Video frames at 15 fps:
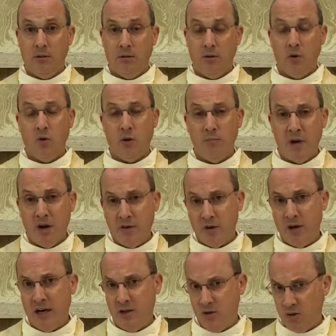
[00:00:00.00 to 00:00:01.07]
Your mother
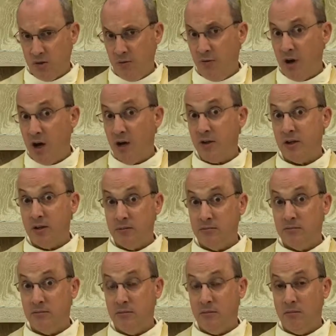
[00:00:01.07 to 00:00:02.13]
and your father.
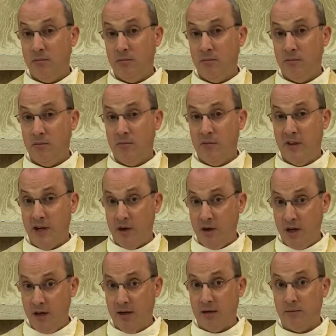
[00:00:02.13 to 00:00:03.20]
They're
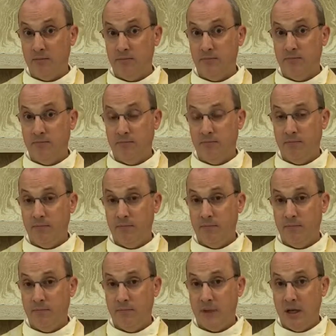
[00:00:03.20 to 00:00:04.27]
here.
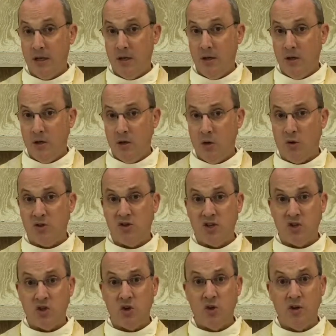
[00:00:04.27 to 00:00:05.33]
Your
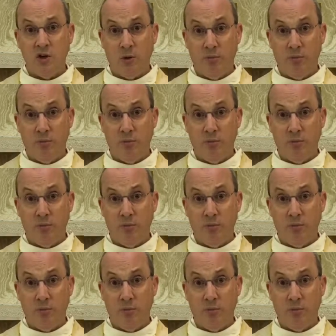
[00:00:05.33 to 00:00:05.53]
sister and your